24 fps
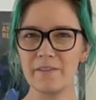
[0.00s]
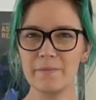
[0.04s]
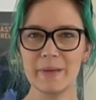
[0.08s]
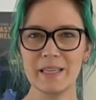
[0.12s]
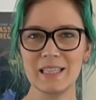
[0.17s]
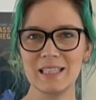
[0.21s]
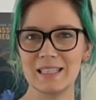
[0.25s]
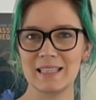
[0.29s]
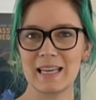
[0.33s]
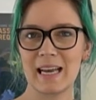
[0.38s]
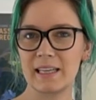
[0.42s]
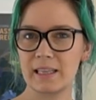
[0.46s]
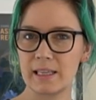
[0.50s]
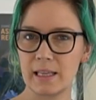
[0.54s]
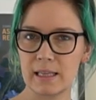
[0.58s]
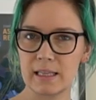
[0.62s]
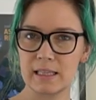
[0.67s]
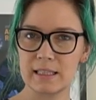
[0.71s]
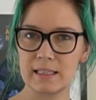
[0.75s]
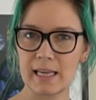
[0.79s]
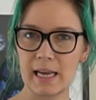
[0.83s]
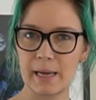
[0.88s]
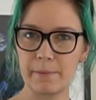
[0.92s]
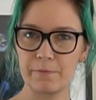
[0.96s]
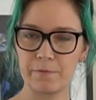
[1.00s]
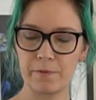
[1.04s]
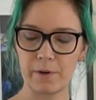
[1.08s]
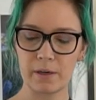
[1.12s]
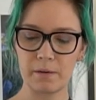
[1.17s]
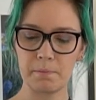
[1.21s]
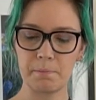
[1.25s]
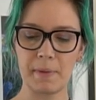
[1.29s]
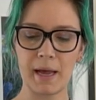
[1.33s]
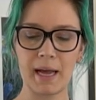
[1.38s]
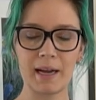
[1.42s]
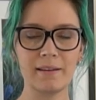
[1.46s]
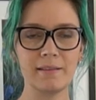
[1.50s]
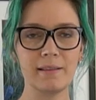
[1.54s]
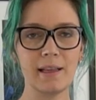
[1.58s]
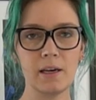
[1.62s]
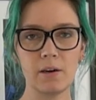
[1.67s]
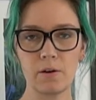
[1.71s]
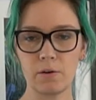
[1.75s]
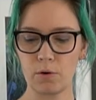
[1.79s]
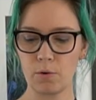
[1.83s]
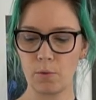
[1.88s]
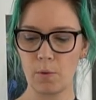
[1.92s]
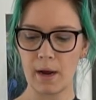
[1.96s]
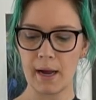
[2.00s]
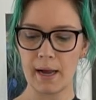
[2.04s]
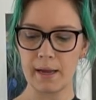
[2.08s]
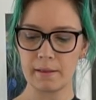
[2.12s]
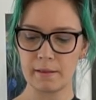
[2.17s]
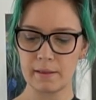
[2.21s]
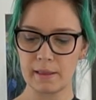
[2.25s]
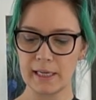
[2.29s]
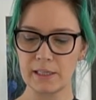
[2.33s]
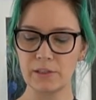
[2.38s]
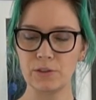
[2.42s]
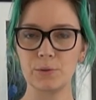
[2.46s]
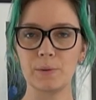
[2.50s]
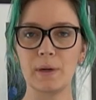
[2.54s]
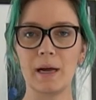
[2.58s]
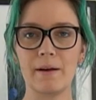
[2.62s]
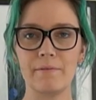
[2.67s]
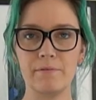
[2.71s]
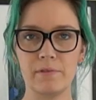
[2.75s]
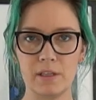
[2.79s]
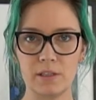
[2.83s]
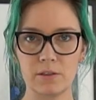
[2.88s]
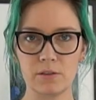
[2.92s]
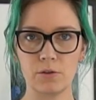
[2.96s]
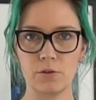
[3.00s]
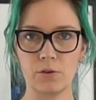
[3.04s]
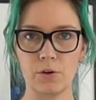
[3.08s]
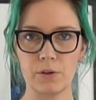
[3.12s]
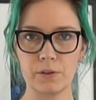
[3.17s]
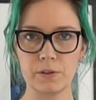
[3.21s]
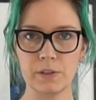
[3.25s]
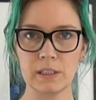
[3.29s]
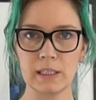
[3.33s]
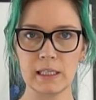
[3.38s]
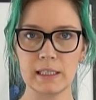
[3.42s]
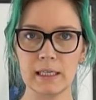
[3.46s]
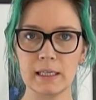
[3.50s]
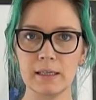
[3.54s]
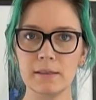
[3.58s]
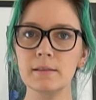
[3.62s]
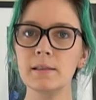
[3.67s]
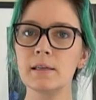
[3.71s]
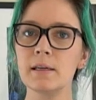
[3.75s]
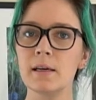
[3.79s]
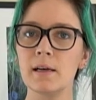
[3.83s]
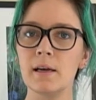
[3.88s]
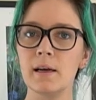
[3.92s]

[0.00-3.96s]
I've been saying they're the same front and back. They're not quite. They do have this cross here.